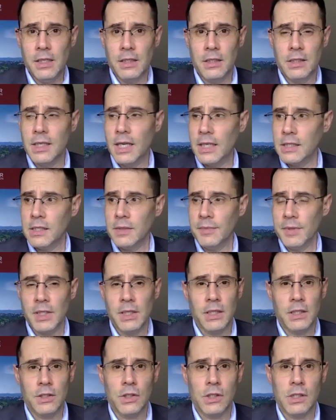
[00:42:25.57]
It's not something that
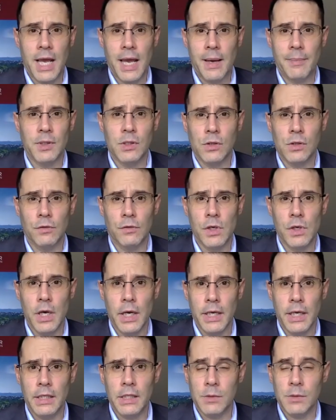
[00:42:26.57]
just happens
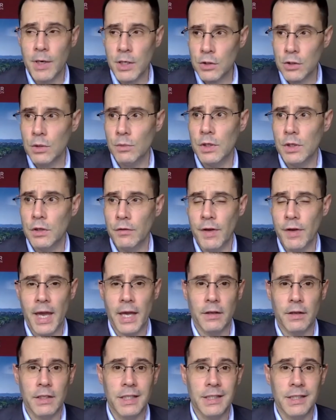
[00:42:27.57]
overnight, especially when you've had
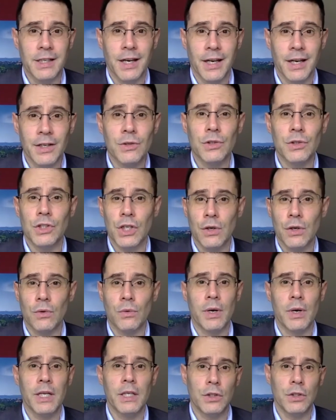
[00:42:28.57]
an entire
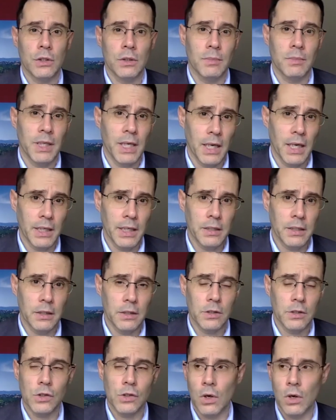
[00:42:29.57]
generation behind it.
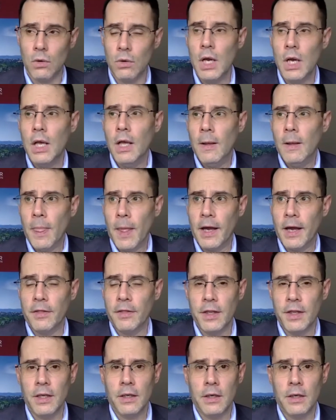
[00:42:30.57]
So I
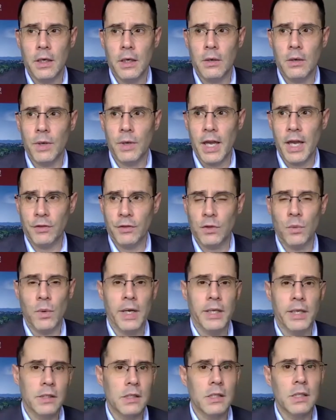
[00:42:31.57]
think we have to wait
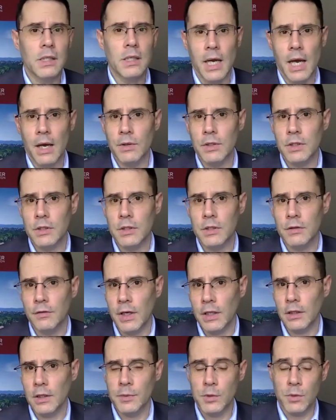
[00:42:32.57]
and see how it
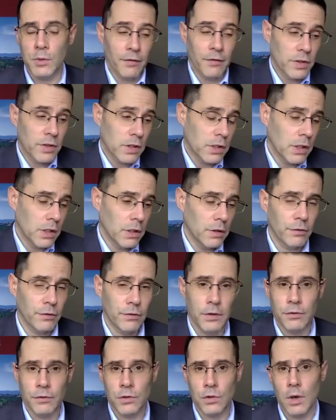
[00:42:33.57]
develops. We have to see
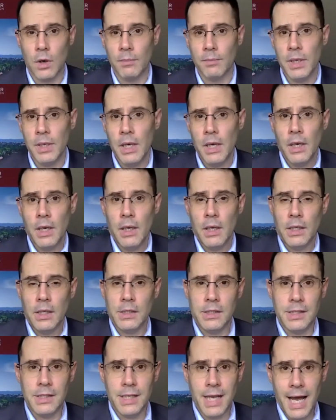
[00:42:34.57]
if Trump
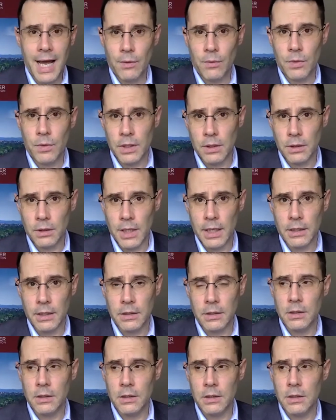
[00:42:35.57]
is not
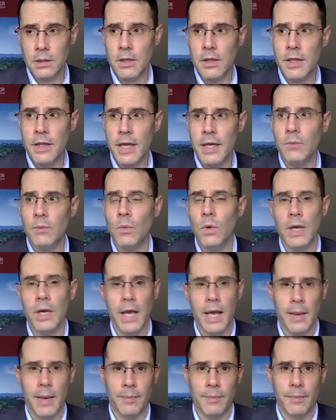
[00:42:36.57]
reelected, then what
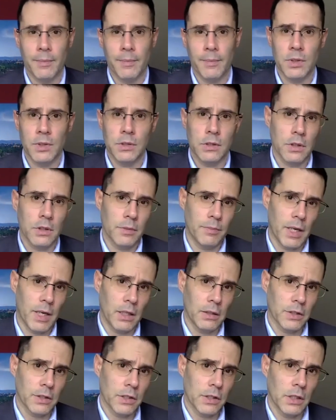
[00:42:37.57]
happens to the
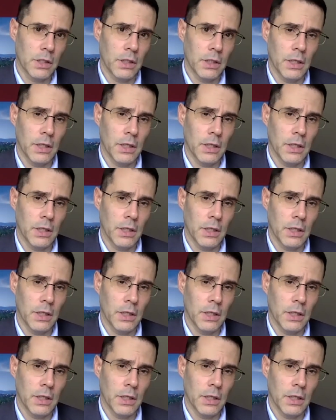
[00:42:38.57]
policy?